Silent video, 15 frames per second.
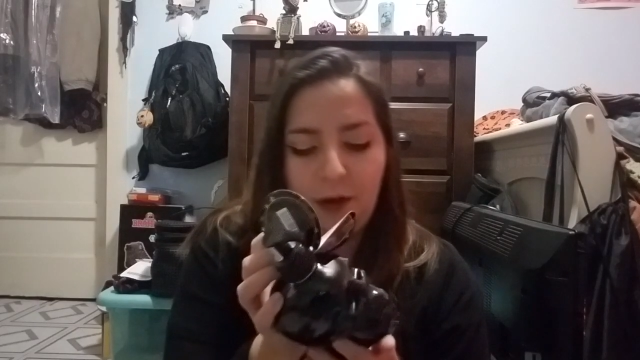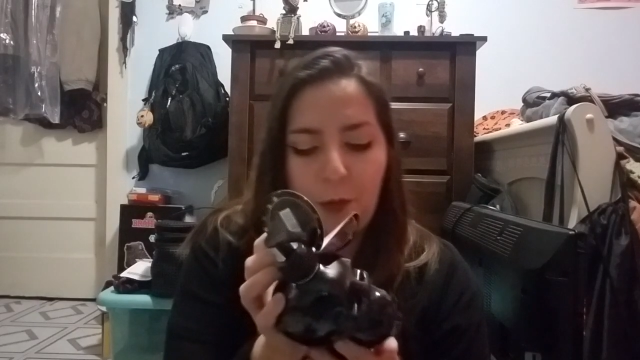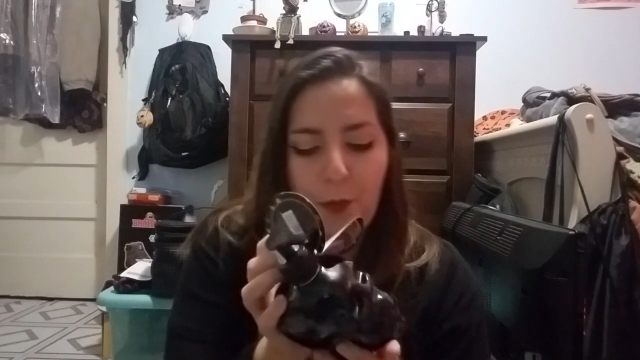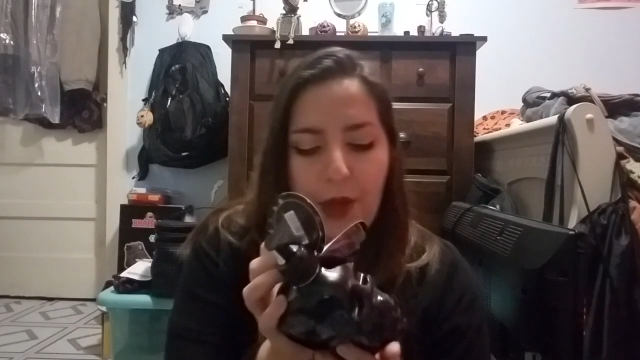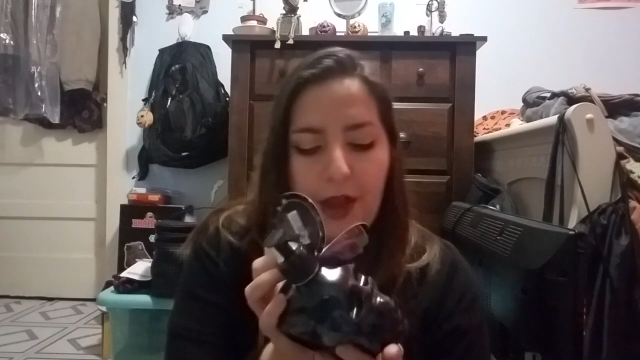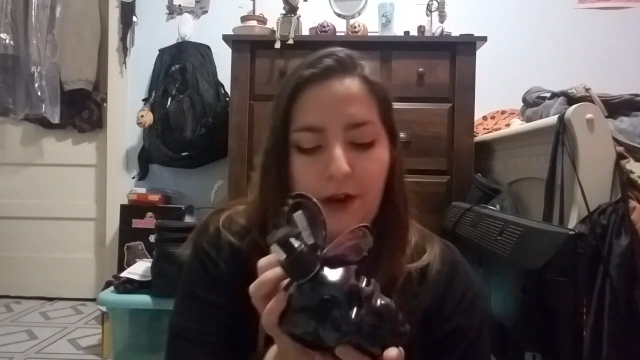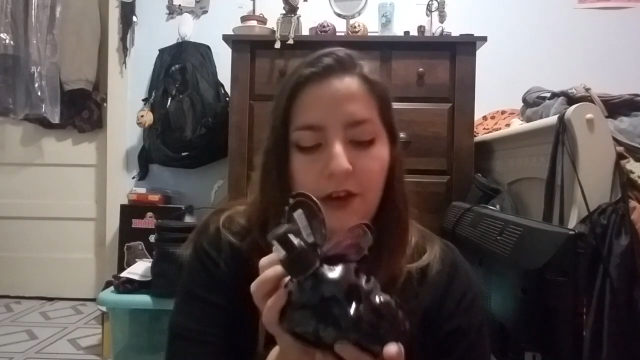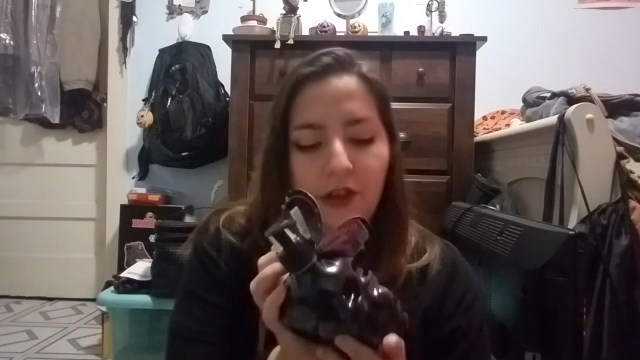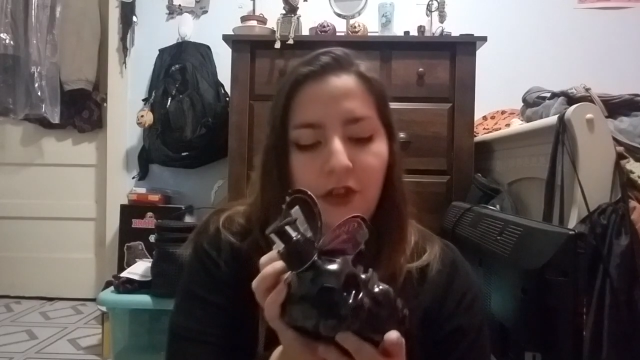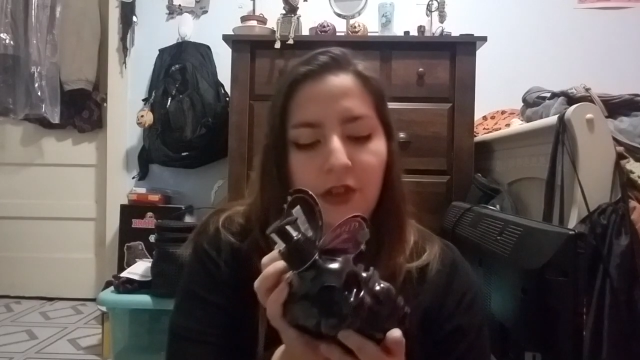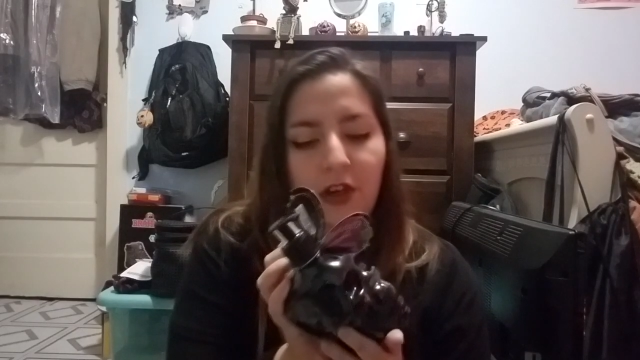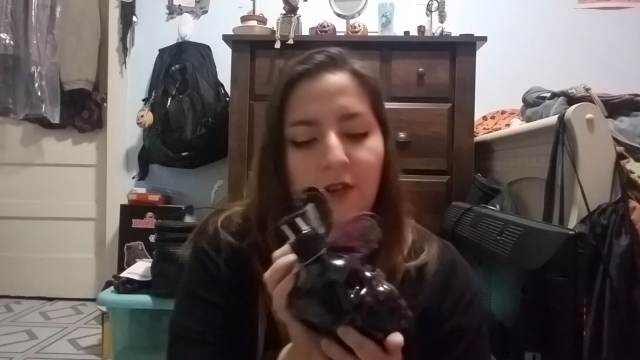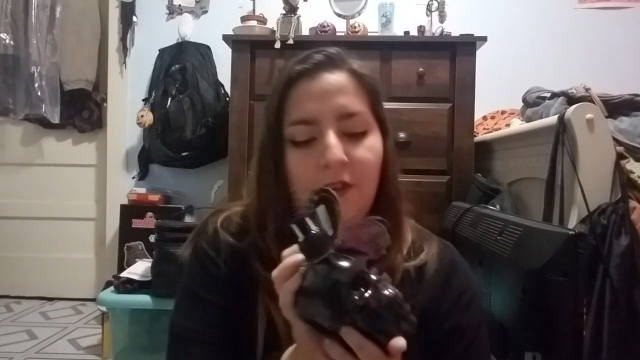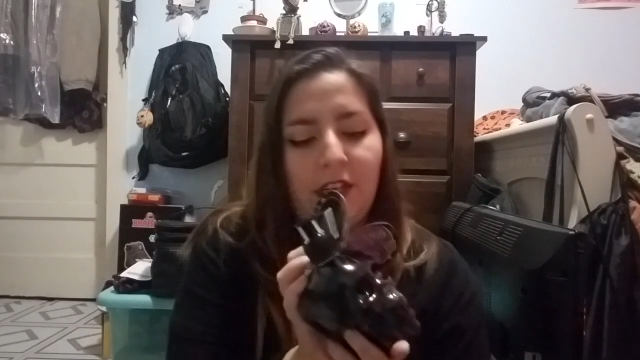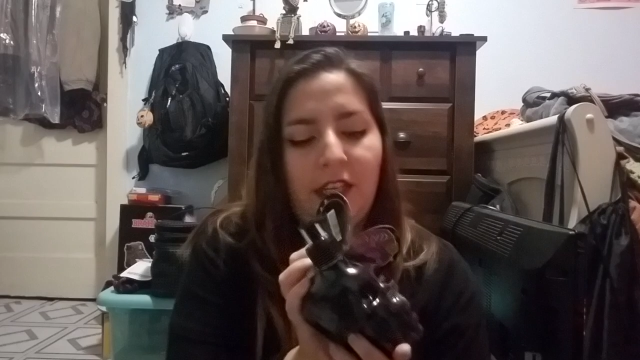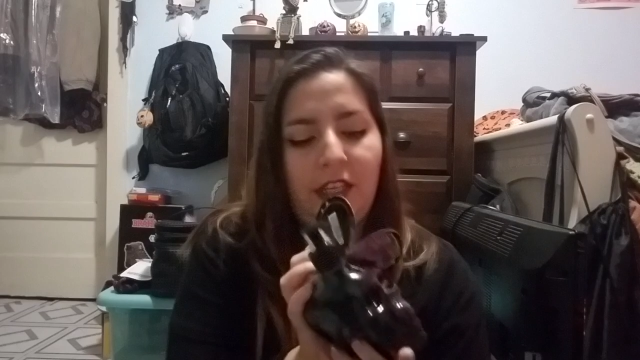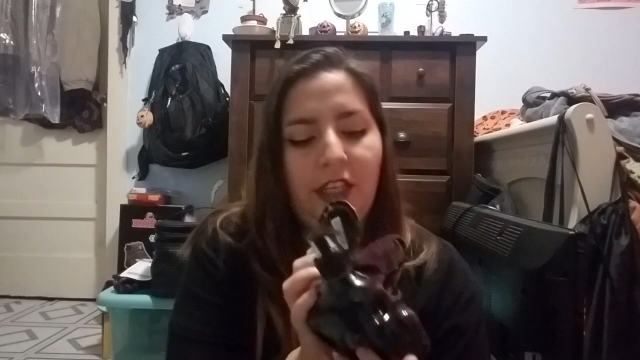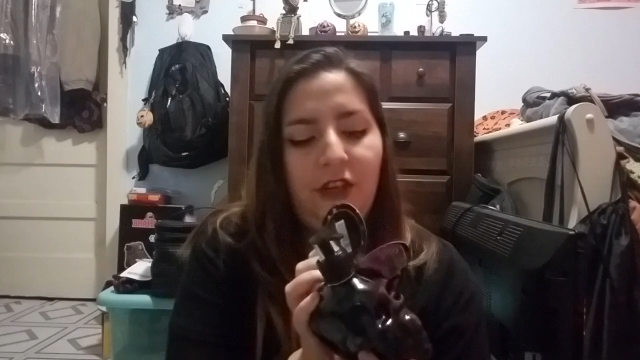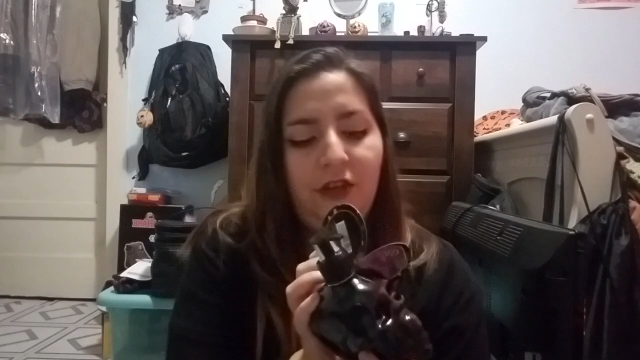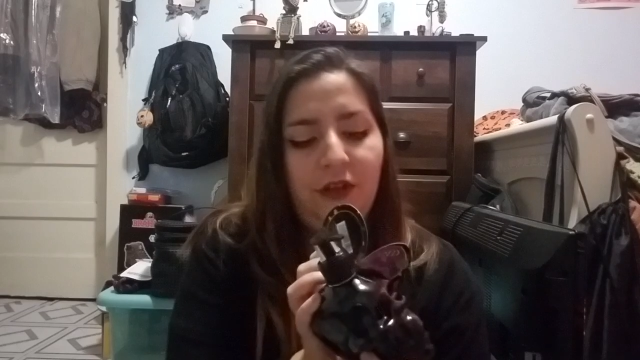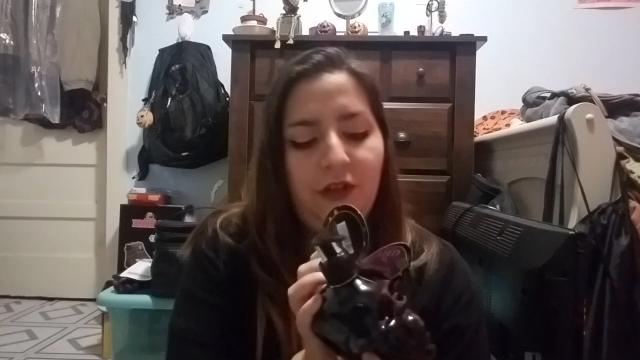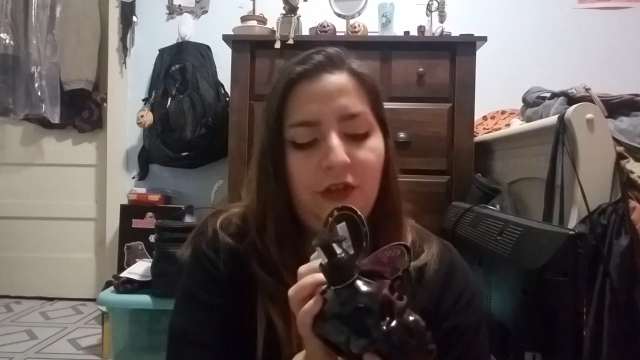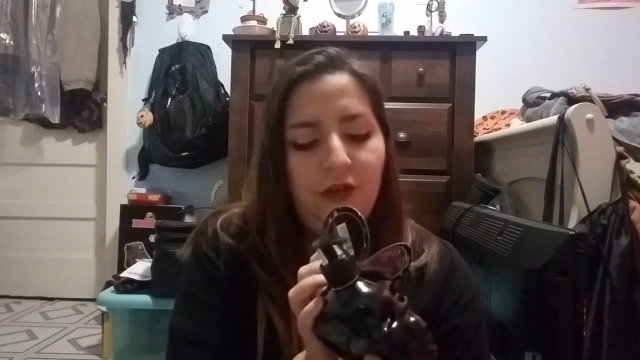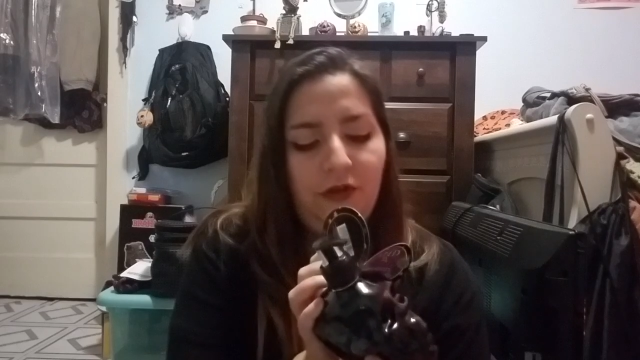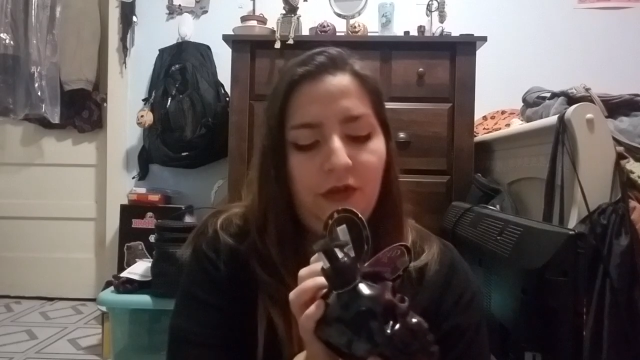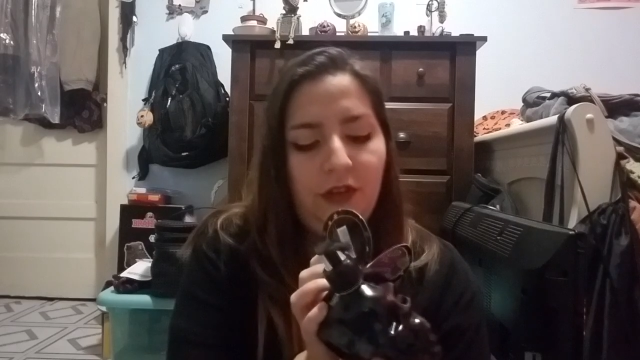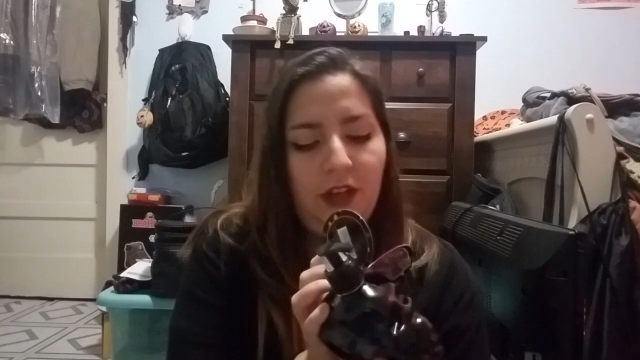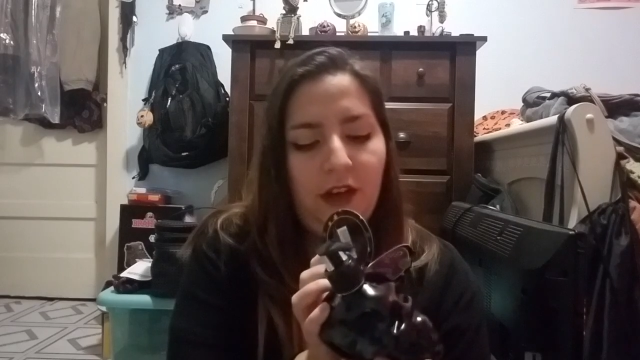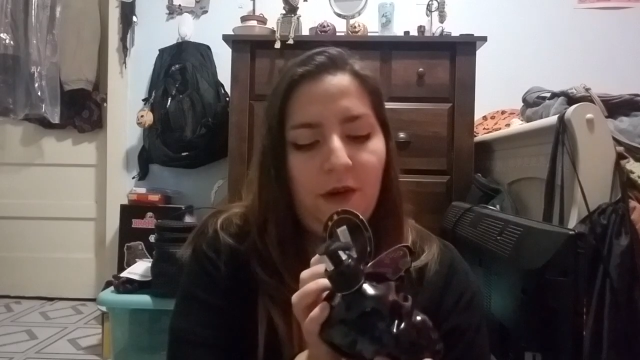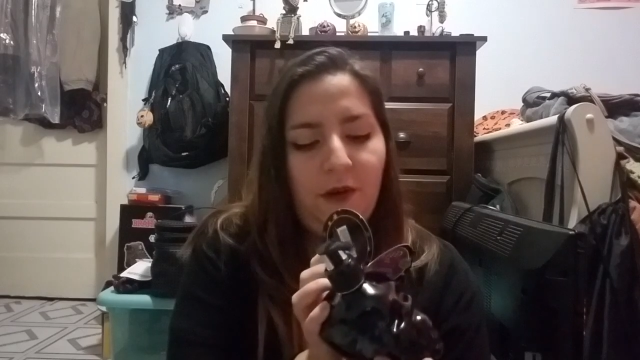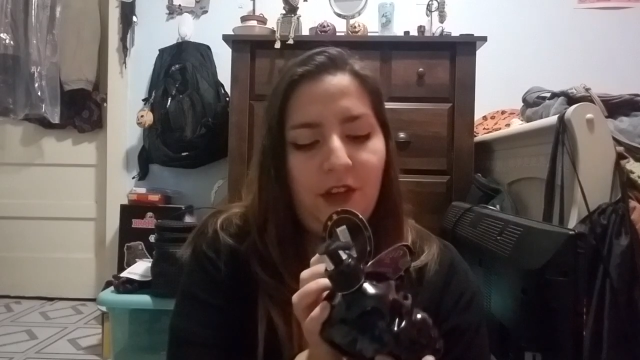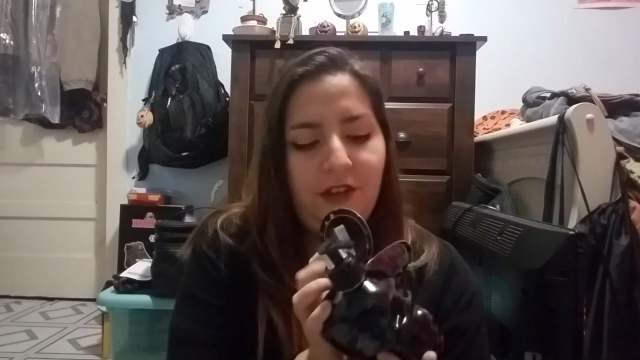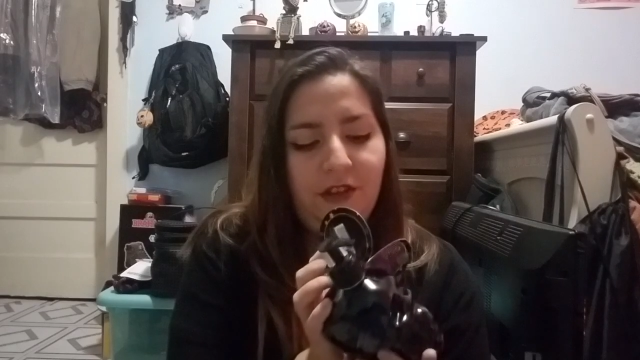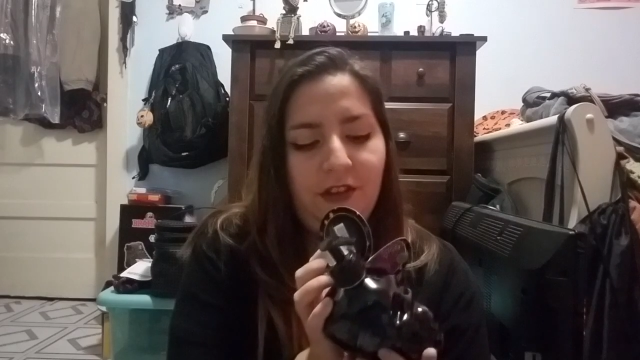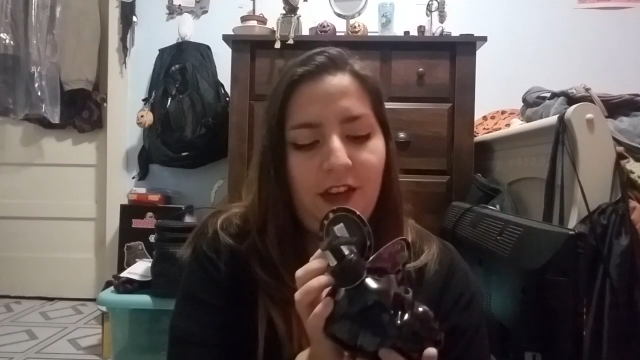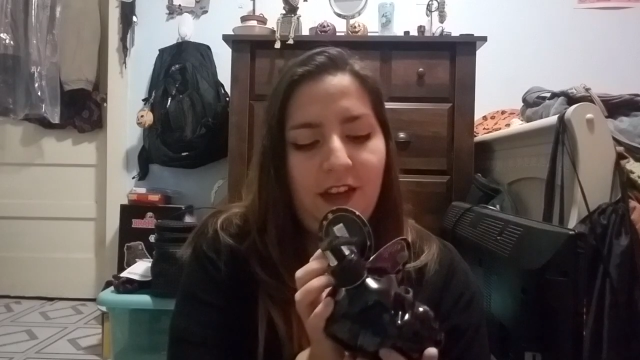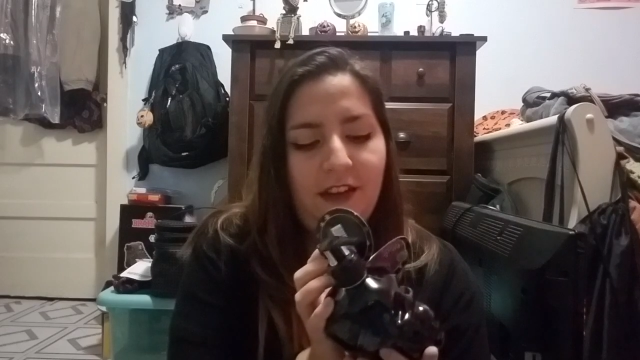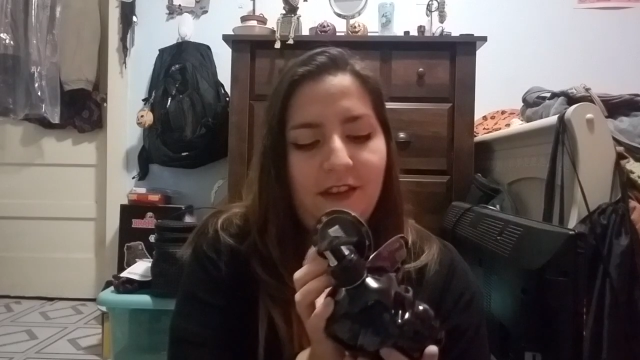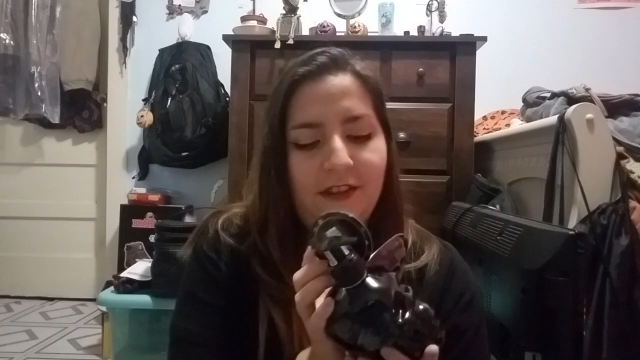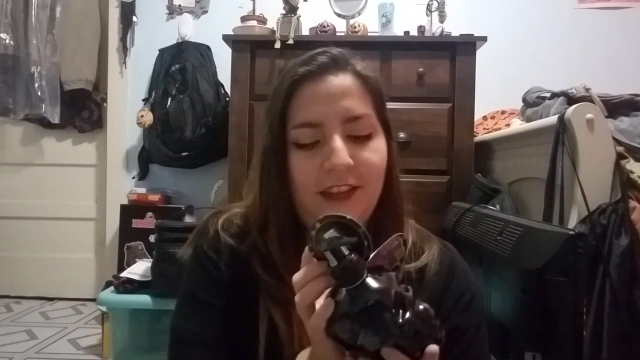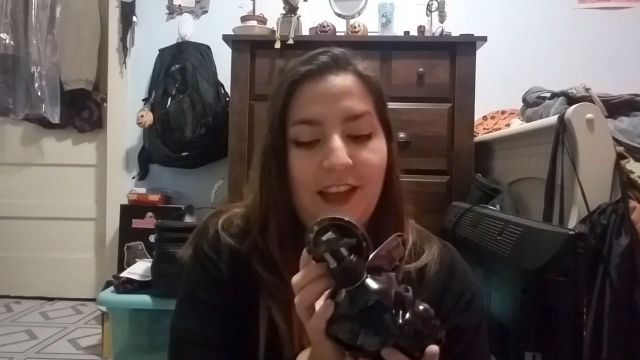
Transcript: parents should already teach their children how to wash their hands.